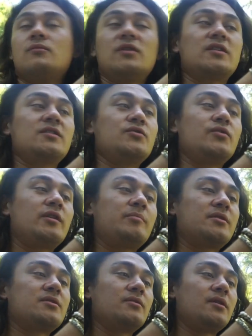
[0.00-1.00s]
What the Tukey
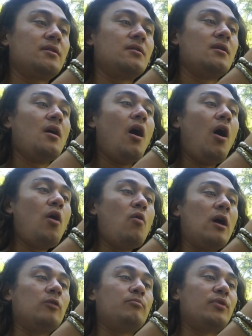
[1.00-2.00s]
Patootie?
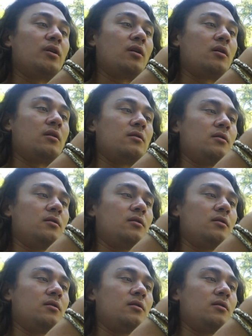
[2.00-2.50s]
Oh, Alberta.